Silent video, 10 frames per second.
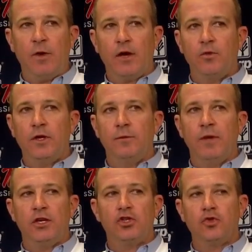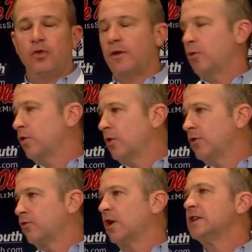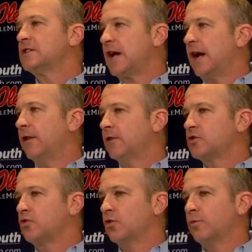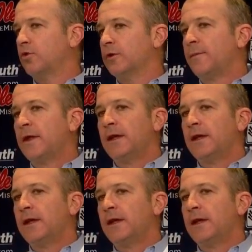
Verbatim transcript: How do we make sure that we're on the right side of the scoreboard?